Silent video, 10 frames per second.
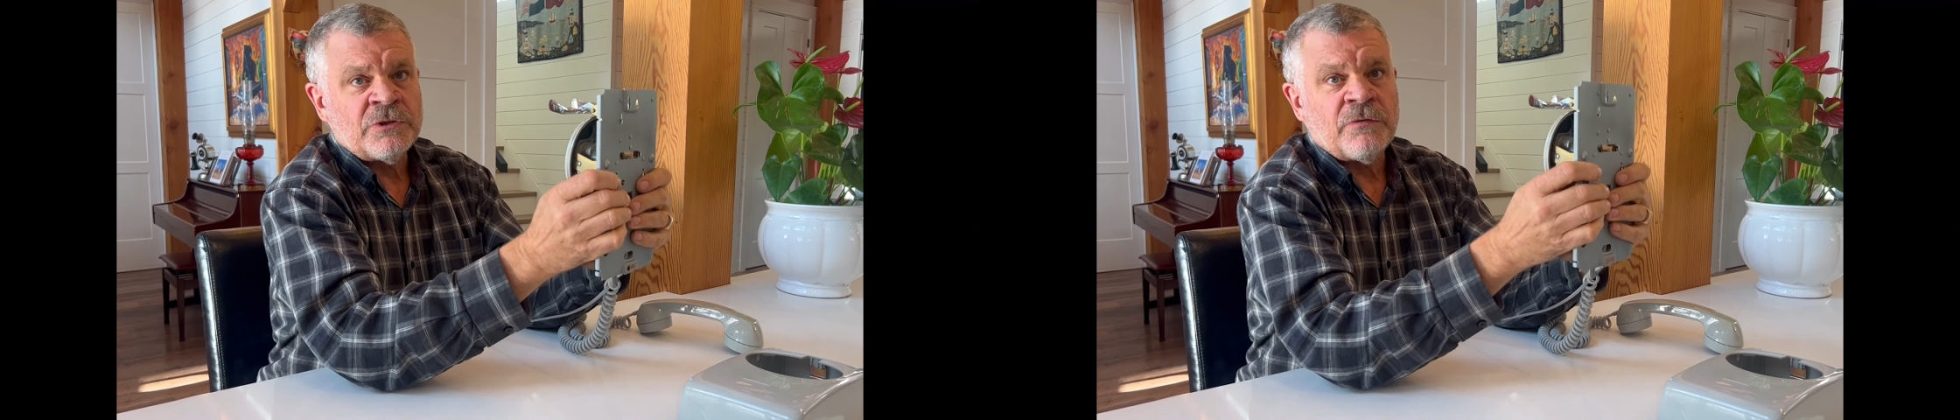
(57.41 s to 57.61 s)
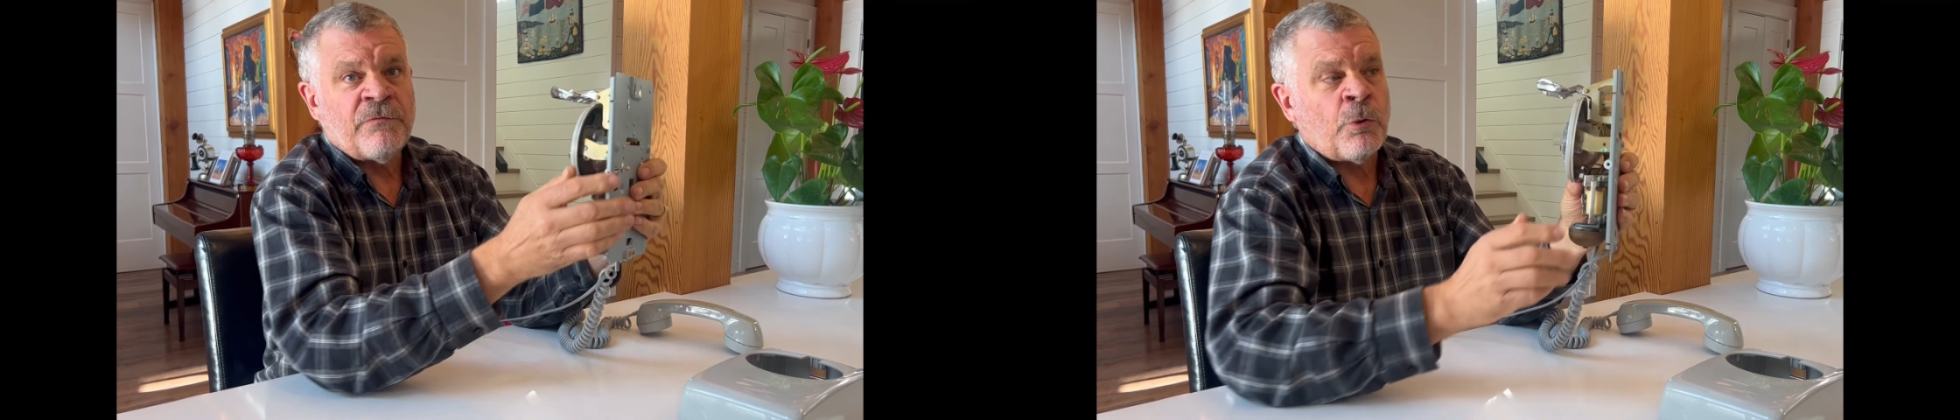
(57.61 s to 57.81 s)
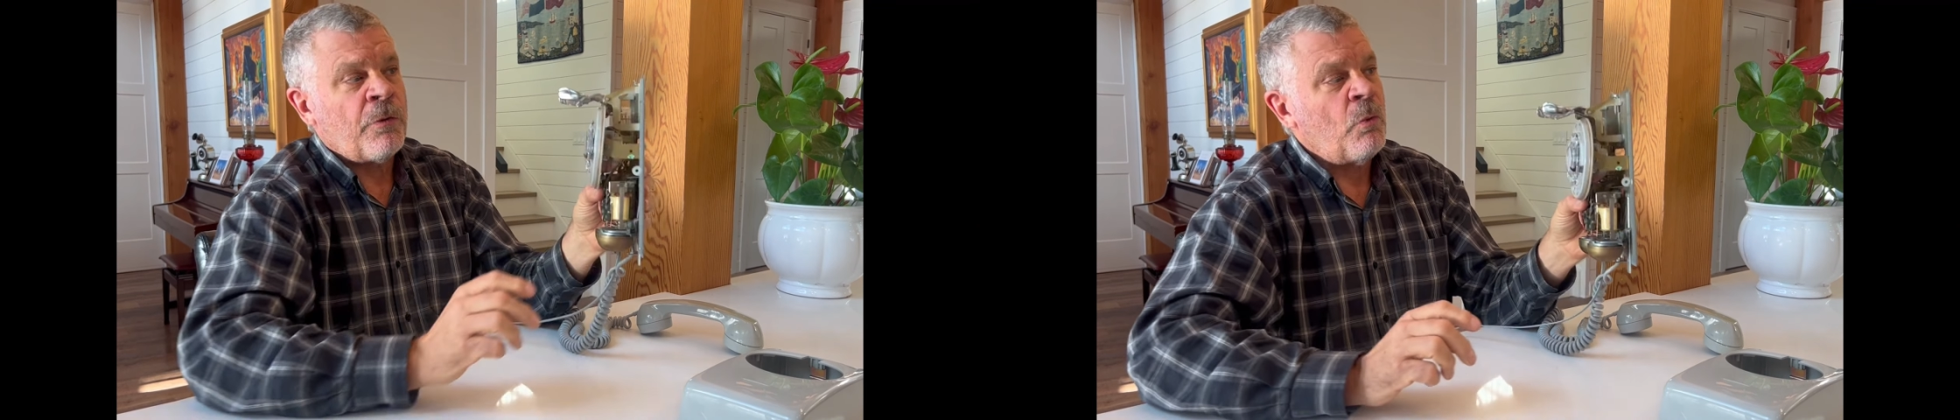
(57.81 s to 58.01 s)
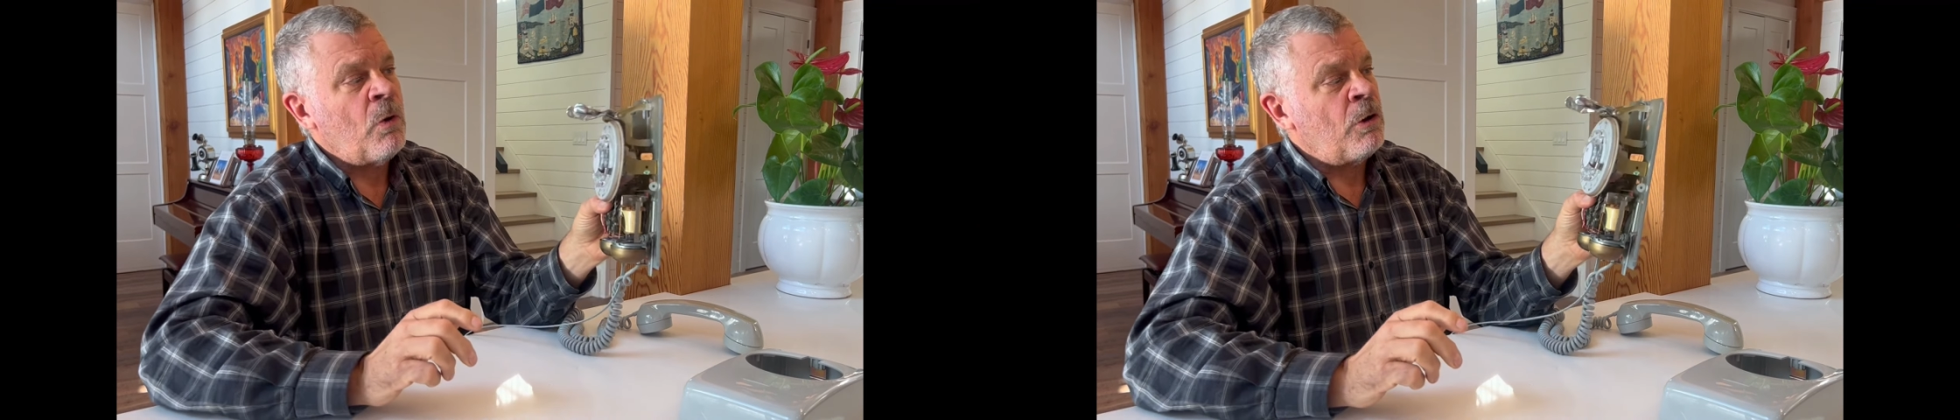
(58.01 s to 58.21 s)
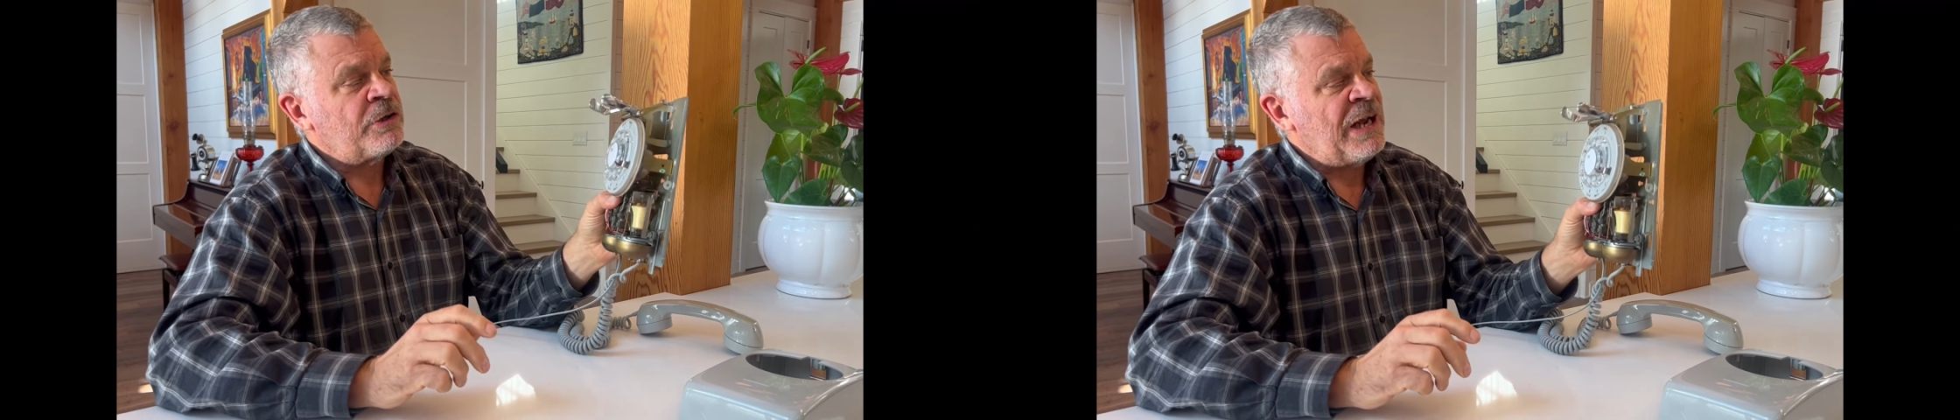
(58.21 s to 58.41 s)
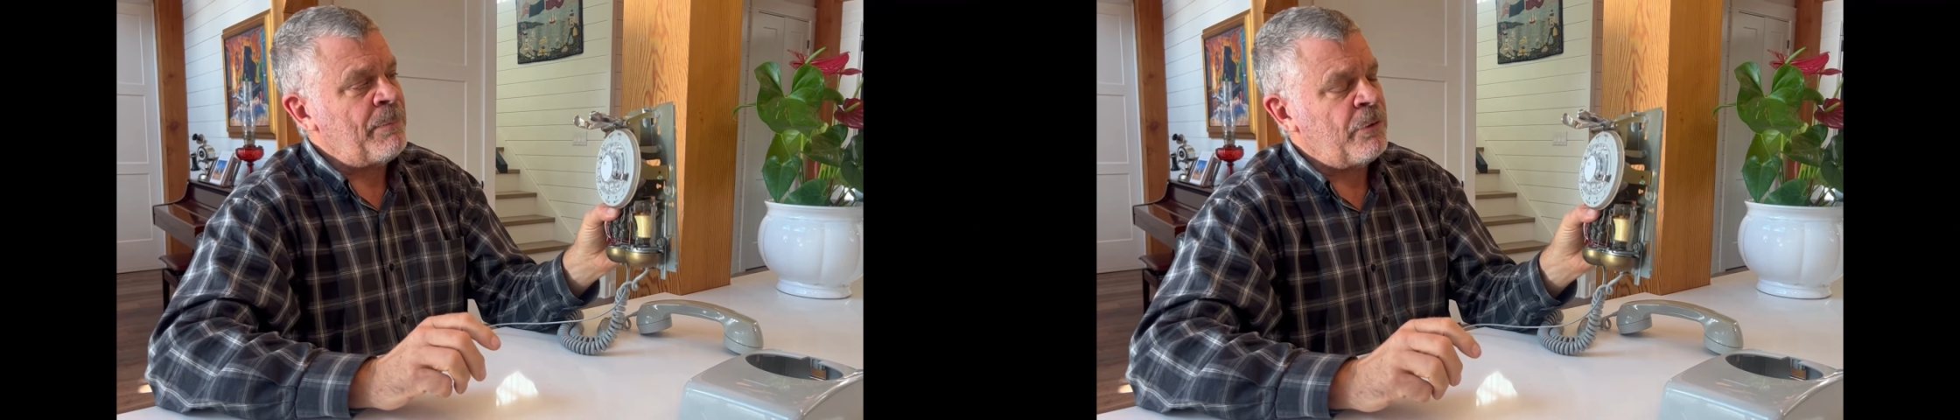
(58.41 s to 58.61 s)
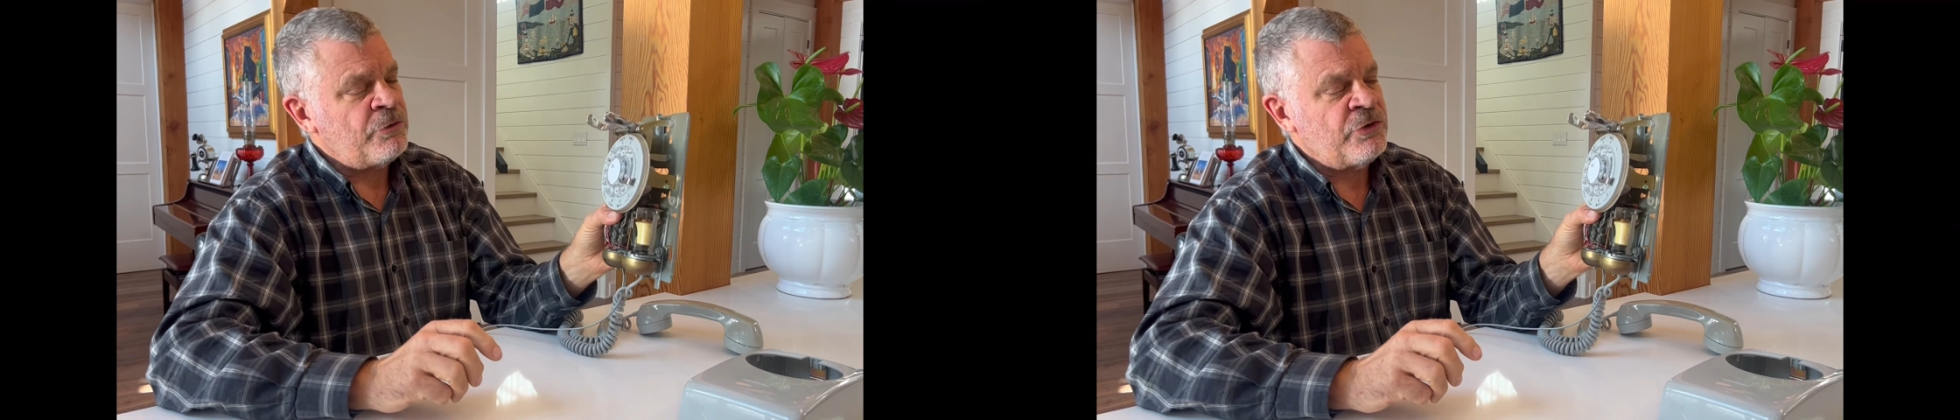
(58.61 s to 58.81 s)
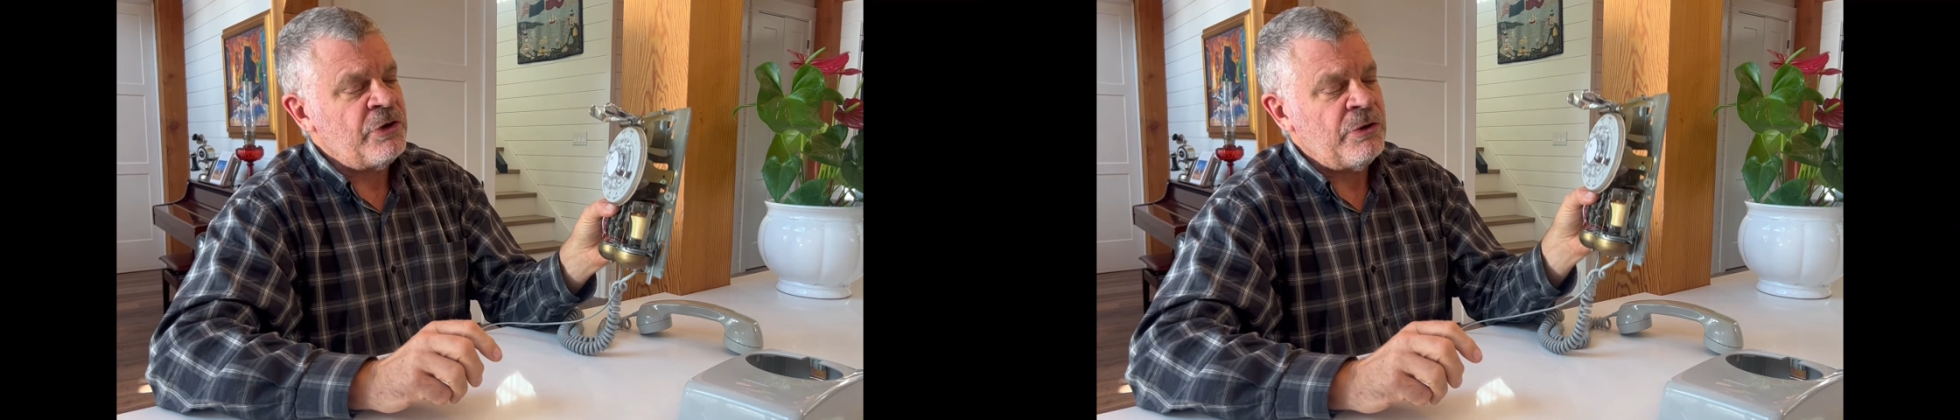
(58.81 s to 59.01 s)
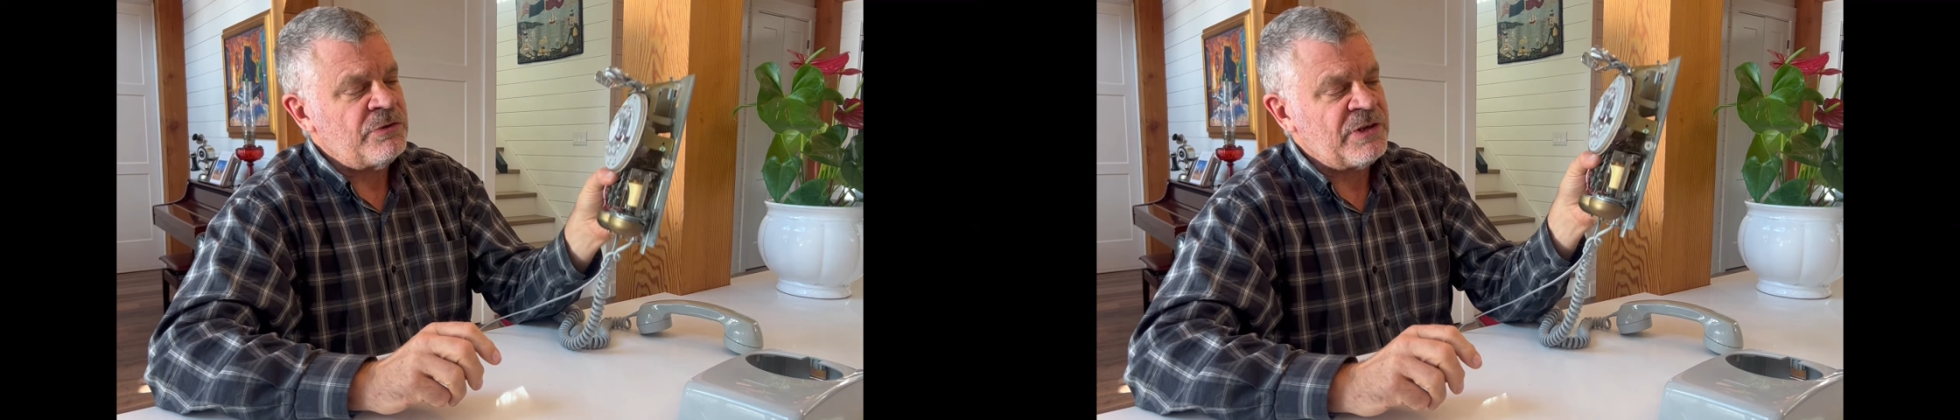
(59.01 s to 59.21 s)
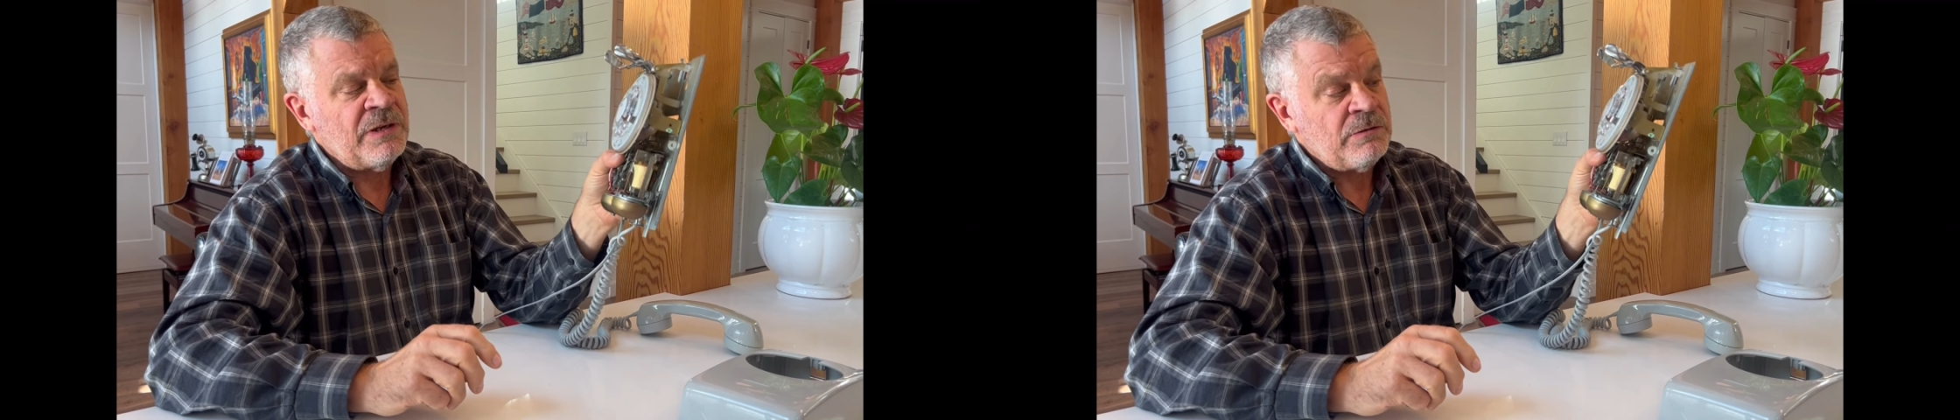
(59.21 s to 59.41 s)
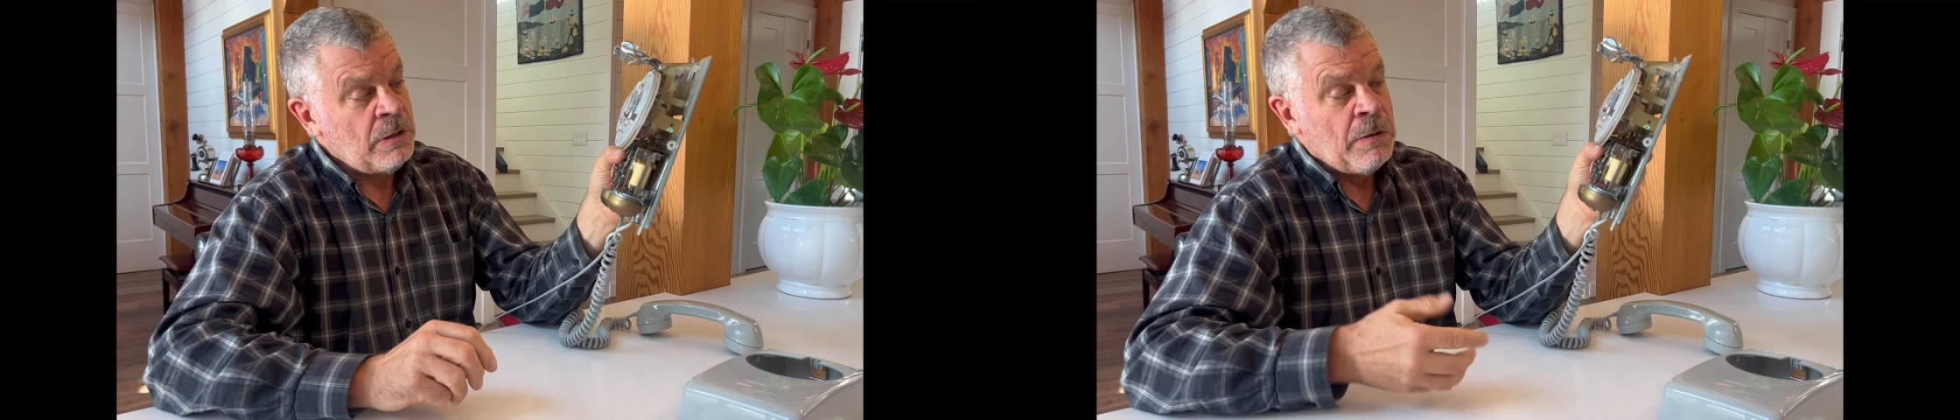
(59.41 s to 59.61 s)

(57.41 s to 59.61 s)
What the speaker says: for the wall type that you're using,